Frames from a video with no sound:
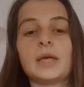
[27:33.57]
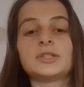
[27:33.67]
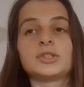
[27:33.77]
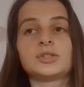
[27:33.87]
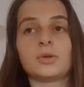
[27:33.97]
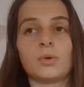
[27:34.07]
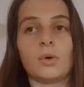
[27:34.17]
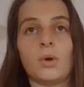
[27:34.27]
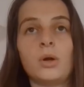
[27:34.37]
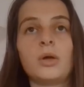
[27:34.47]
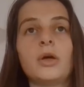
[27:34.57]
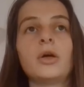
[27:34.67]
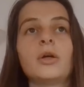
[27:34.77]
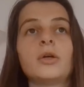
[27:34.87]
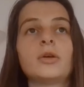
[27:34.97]
So
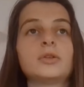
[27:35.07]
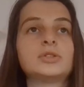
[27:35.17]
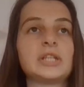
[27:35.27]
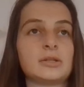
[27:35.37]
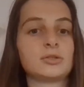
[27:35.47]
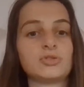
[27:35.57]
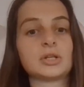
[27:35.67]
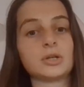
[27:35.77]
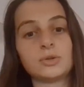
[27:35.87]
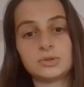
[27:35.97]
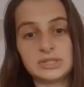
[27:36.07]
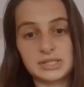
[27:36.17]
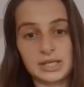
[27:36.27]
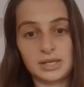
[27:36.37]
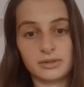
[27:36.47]
Dylan the dragon could
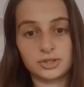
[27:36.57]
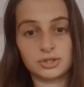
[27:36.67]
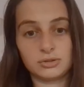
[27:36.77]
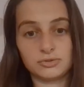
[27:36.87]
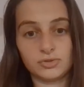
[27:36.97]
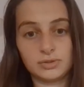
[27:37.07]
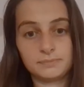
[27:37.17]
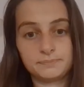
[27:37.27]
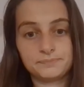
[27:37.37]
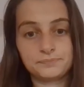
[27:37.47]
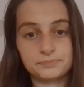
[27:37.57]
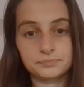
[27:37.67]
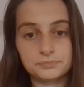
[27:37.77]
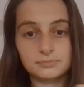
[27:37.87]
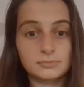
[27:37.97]
see the children,
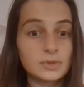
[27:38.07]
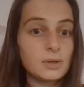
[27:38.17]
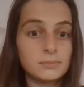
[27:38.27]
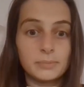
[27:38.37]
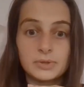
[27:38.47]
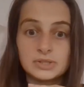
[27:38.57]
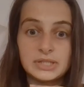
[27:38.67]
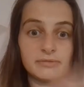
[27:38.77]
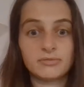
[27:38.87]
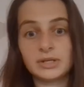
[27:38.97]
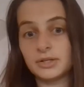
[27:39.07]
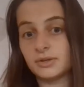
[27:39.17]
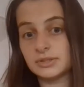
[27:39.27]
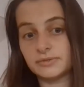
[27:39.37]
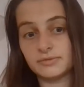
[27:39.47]
but because they've run in
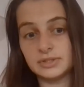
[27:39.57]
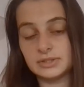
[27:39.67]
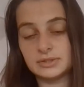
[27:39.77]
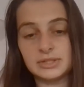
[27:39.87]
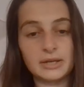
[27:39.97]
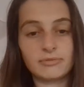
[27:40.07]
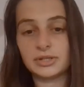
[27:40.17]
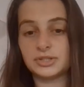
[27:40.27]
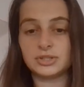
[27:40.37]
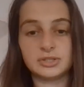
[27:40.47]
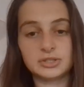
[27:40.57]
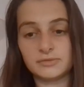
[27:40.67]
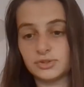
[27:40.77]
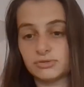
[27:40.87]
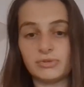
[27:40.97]
all different directions, they've
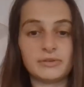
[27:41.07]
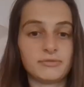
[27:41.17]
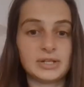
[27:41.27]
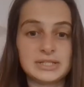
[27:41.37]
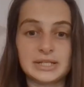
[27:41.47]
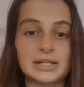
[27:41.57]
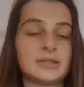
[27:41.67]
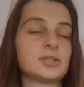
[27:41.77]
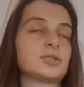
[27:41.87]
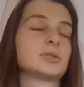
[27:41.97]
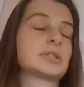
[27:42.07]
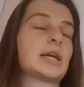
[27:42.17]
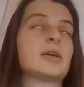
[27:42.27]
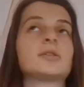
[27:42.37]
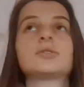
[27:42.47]
just run frantically, they're so
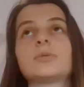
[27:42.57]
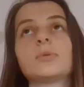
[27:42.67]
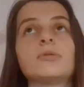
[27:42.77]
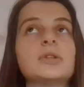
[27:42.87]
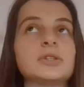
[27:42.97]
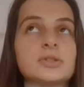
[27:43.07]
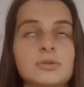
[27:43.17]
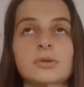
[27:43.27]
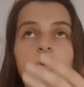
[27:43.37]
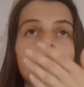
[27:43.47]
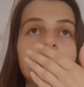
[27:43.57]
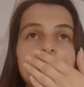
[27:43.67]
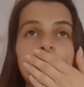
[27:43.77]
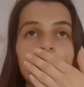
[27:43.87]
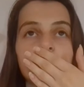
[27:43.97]
scared, they're so worried, they're so
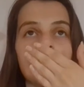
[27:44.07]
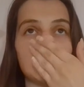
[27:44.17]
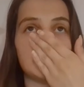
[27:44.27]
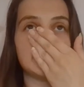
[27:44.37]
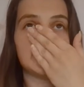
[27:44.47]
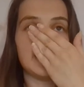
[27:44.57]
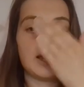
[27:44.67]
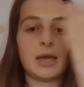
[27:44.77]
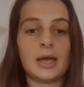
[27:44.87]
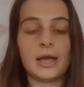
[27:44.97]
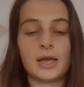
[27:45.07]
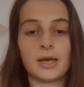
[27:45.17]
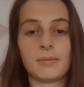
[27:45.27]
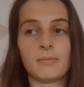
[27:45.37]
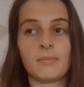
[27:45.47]
terrified,
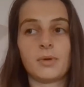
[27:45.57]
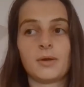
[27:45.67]
they're